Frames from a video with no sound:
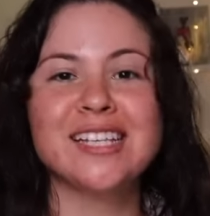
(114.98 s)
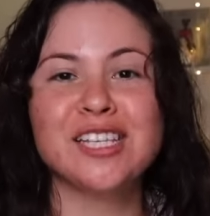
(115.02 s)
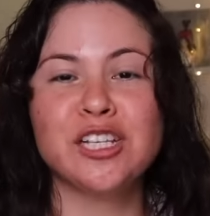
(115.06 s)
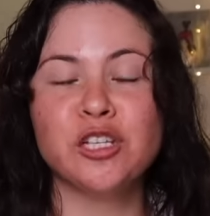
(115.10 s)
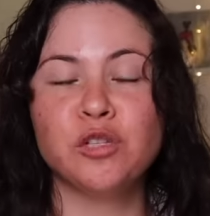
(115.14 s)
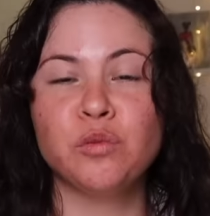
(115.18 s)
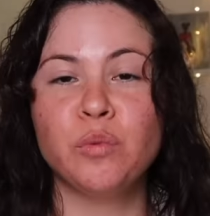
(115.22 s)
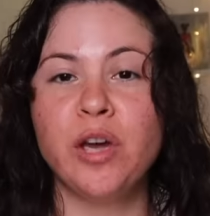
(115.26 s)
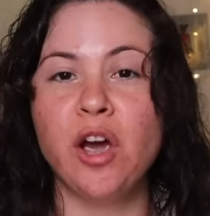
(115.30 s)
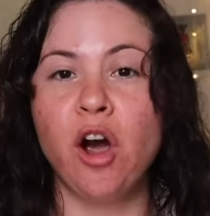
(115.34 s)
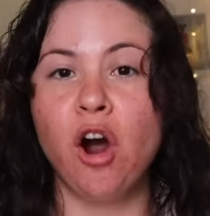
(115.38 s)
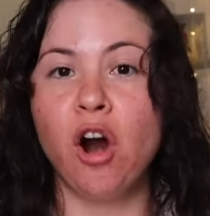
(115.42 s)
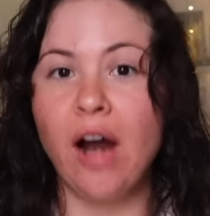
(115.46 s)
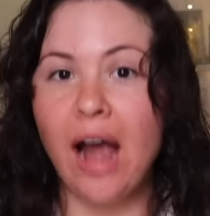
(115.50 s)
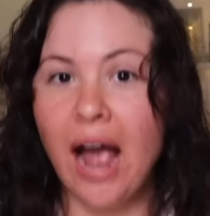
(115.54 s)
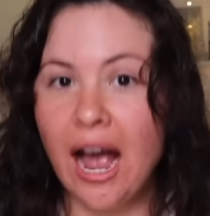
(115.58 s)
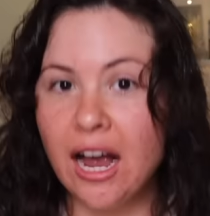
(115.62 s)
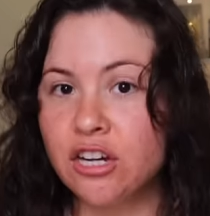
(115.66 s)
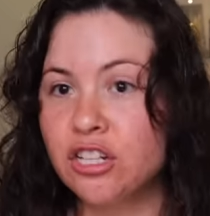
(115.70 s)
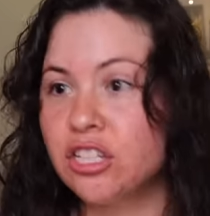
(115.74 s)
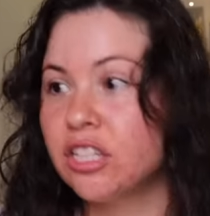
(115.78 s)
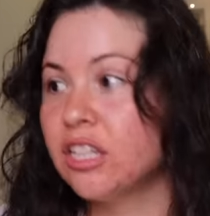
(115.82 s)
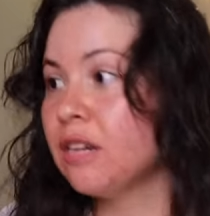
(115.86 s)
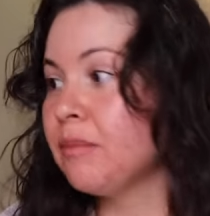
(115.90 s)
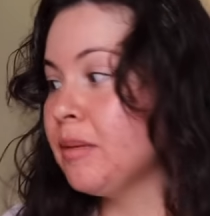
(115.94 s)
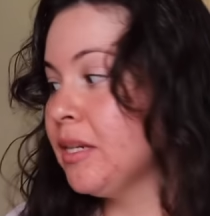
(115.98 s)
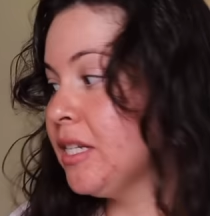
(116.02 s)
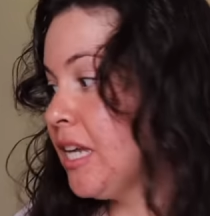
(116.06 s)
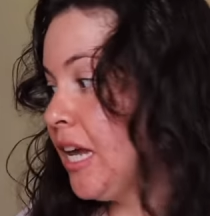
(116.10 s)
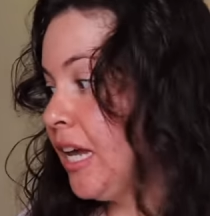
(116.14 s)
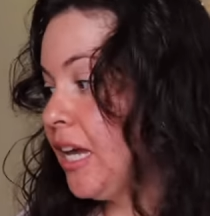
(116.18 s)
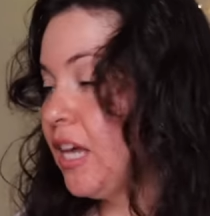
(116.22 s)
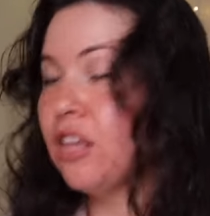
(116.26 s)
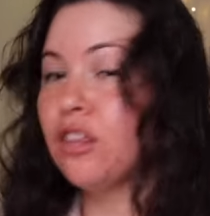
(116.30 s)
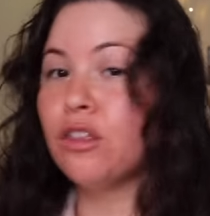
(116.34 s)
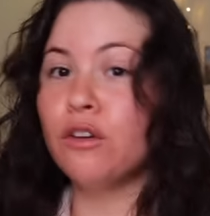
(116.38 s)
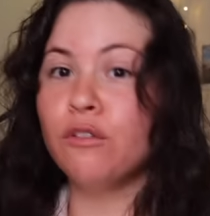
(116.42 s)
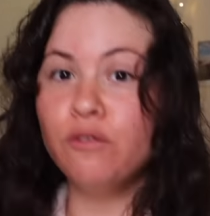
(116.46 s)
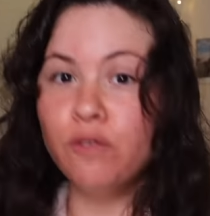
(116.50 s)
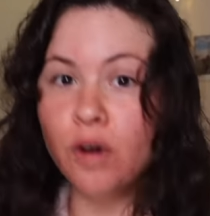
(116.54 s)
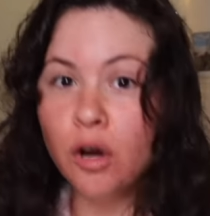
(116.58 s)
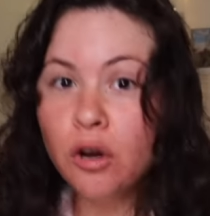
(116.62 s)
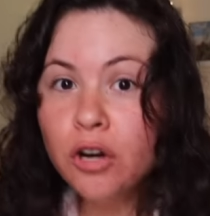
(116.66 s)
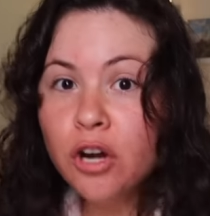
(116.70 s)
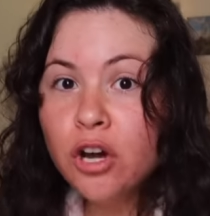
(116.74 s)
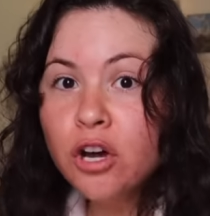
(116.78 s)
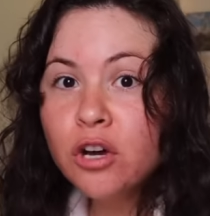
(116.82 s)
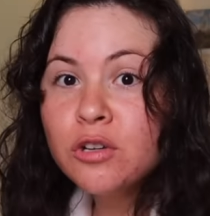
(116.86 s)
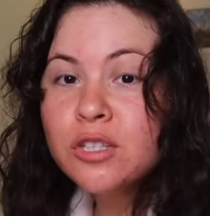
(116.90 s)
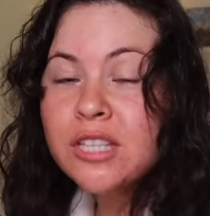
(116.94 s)
since we are actually gonna be taking the
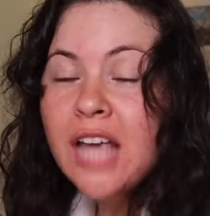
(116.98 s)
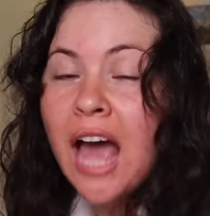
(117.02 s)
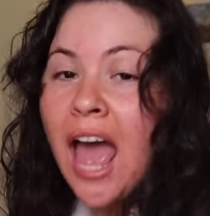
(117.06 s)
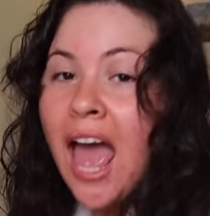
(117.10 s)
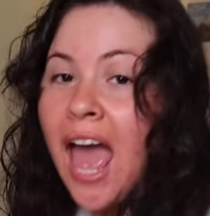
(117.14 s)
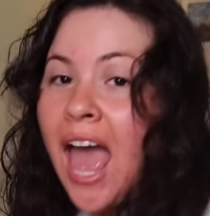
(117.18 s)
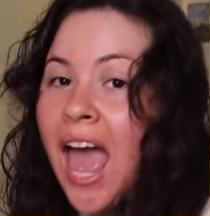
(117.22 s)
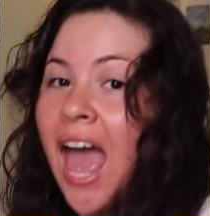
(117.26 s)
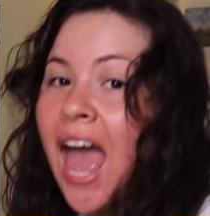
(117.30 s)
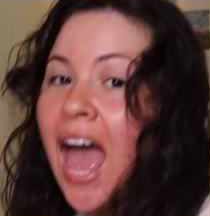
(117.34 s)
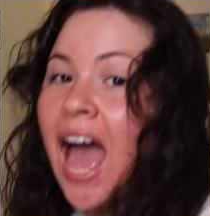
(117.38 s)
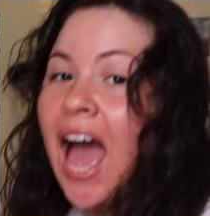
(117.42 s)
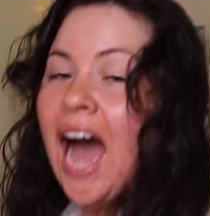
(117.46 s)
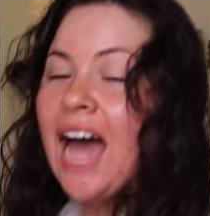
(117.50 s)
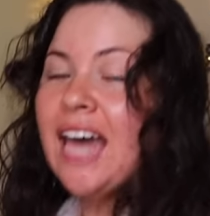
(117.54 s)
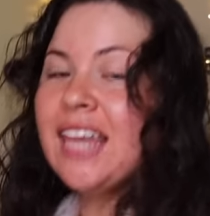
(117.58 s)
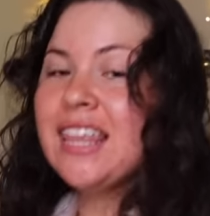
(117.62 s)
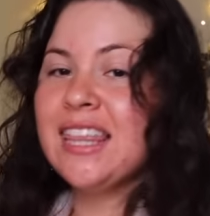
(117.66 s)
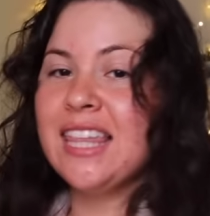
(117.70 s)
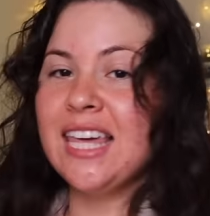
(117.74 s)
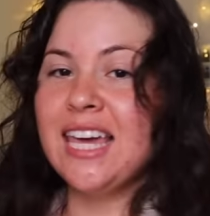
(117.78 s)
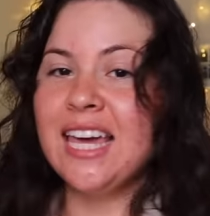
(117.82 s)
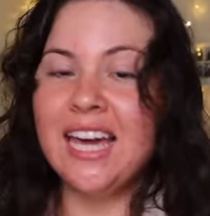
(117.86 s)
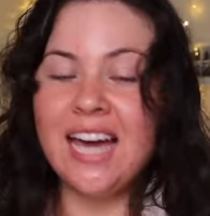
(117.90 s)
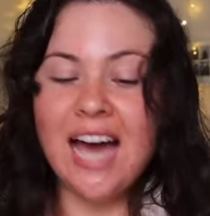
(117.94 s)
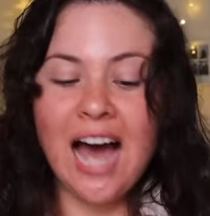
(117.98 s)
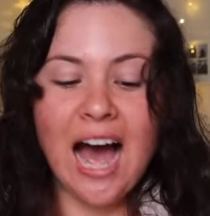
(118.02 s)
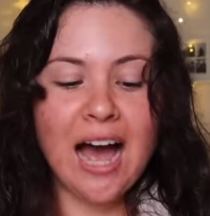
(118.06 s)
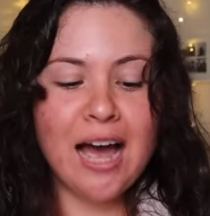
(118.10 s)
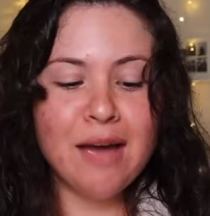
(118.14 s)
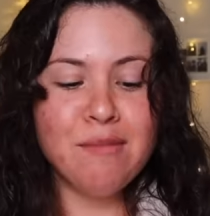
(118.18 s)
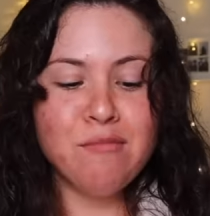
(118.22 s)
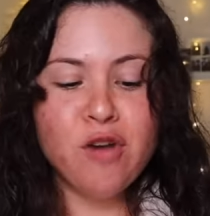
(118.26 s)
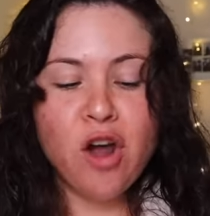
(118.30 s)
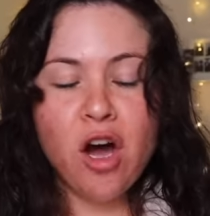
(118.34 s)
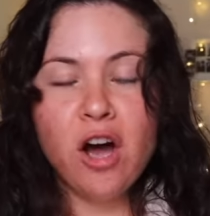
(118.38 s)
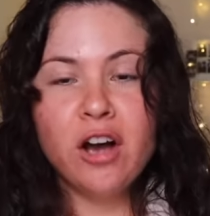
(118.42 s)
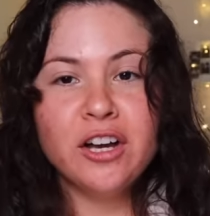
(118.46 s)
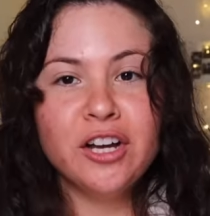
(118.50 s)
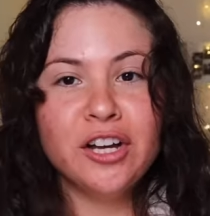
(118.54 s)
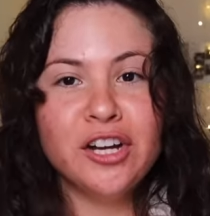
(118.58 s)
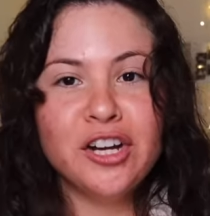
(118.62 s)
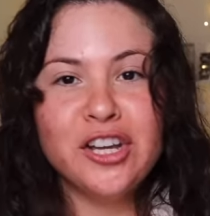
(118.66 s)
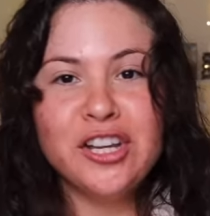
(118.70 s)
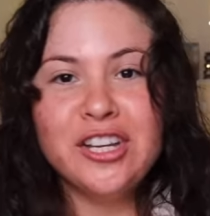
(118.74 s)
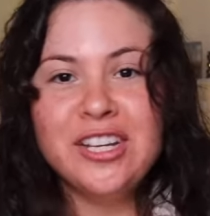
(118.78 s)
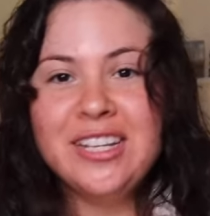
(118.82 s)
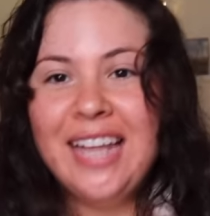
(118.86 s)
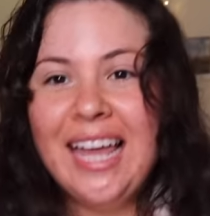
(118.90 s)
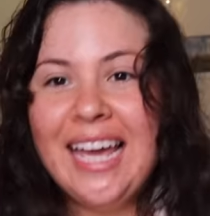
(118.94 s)
photos, I think I'm not
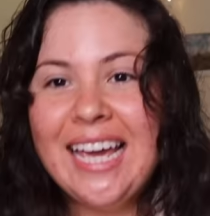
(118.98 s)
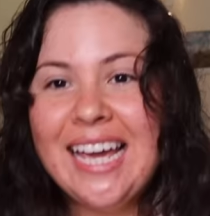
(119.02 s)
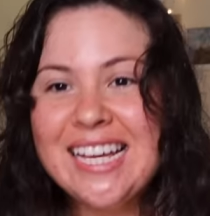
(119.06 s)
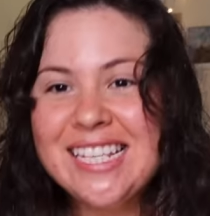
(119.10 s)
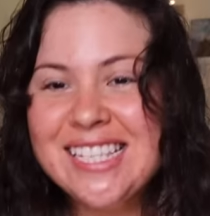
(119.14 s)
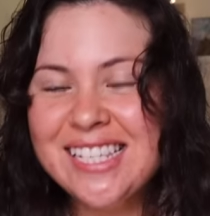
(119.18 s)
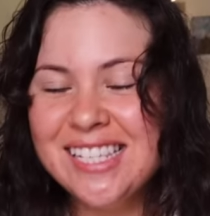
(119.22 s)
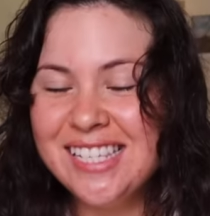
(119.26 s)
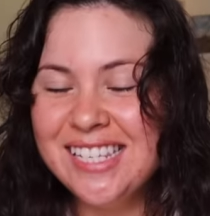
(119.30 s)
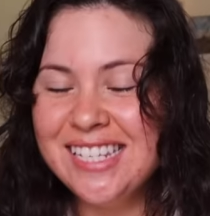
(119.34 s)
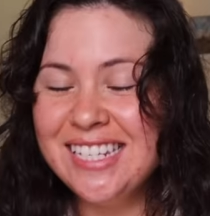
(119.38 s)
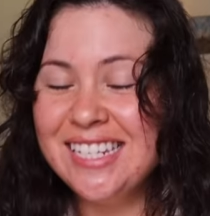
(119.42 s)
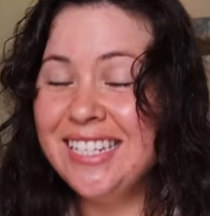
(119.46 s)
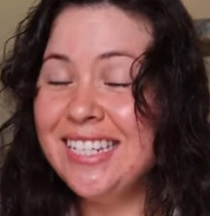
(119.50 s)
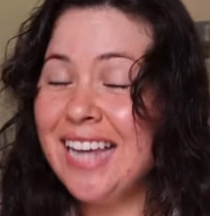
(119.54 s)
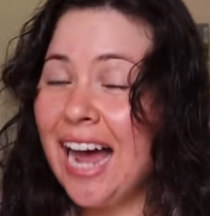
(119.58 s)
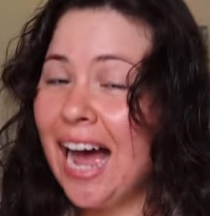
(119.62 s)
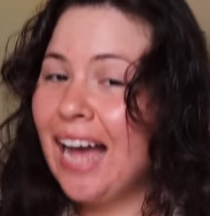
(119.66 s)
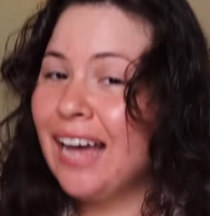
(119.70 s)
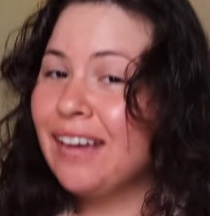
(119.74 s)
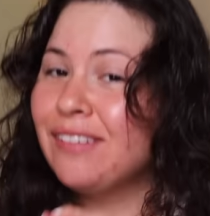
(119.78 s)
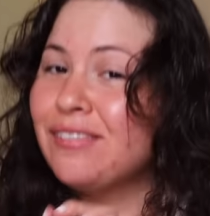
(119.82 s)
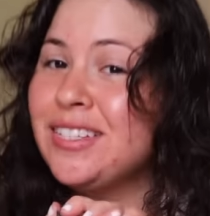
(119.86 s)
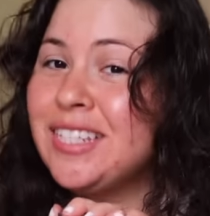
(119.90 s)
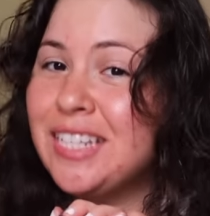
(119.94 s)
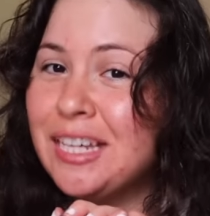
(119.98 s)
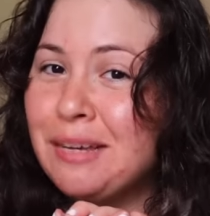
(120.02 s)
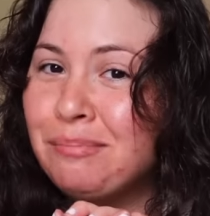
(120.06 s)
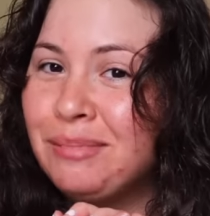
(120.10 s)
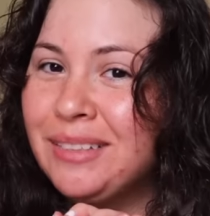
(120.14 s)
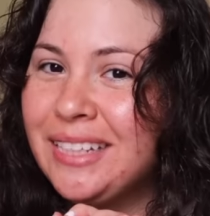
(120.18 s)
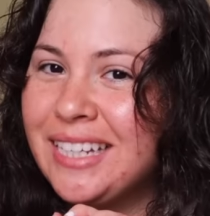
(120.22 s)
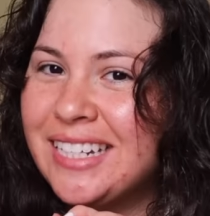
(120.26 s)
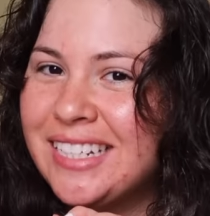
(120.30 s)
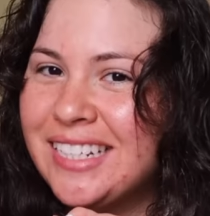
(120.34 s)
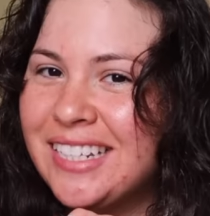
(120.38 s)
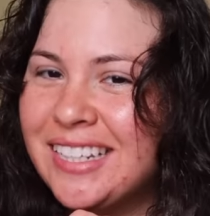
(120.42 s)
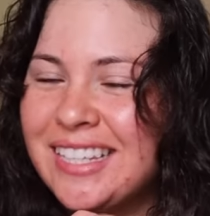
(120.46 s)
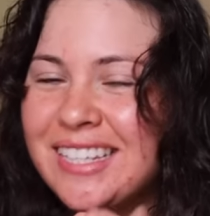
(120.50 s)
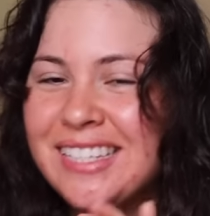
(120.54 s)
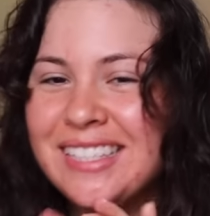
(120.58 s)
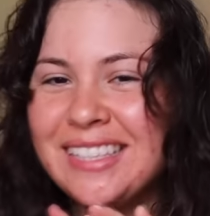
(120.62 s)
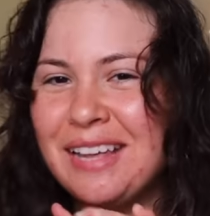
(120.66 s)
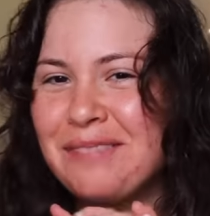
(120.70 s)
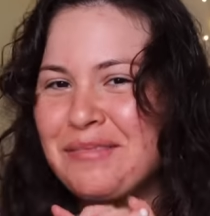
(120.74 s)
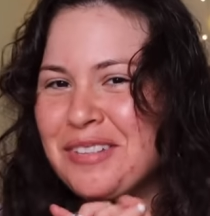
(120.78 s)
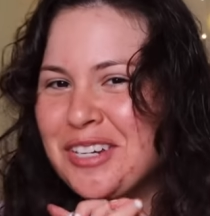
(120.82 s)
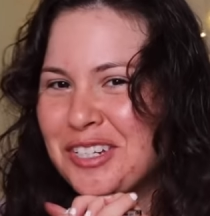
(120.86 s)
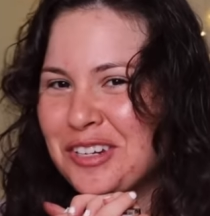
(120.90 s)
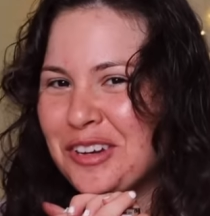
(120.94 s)
gonna like dive deeply into this.
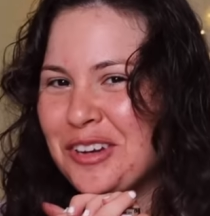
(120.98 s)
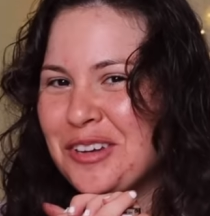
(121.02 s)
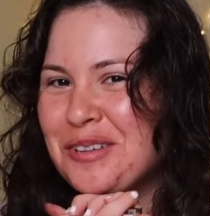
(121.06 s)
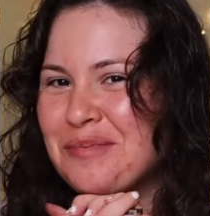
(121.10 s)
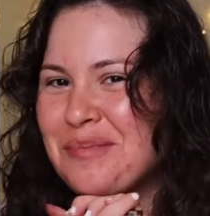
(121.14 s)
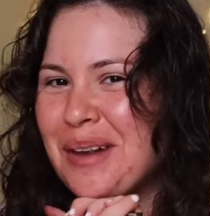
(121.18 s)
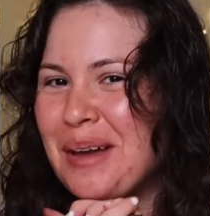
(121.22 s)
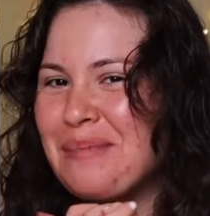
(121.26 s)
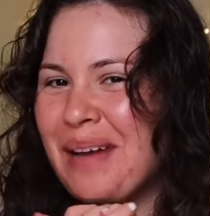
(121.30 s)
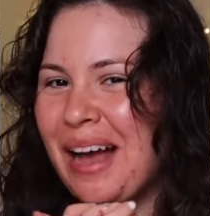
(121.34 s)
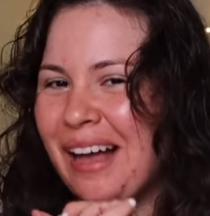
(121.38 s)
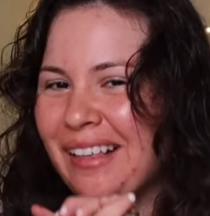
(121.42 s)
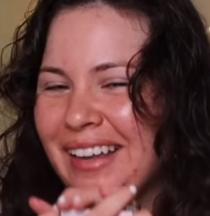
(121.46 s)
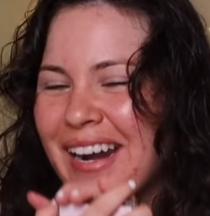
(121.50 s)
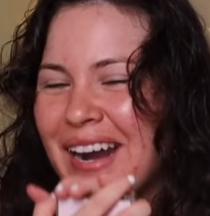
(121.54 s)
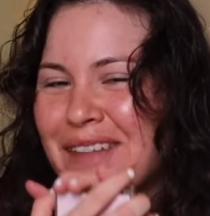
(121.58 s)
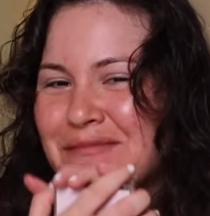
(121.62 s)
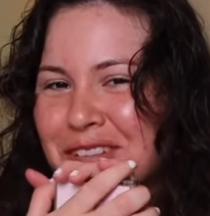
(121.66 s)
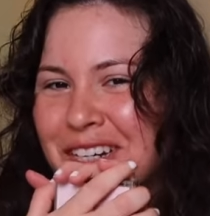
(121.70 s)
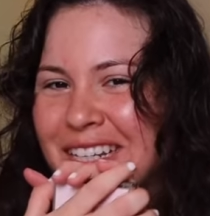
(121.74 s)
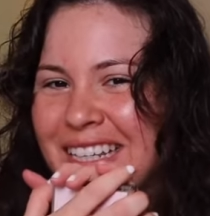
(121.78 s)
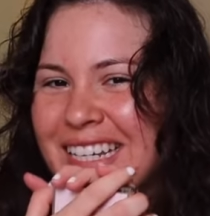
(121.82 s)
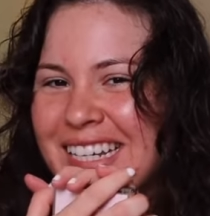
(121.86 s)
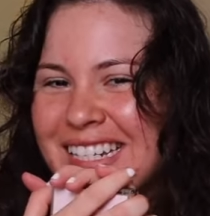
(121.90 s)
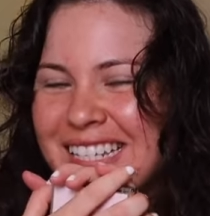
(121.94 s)
Let me show you my palette. I'm really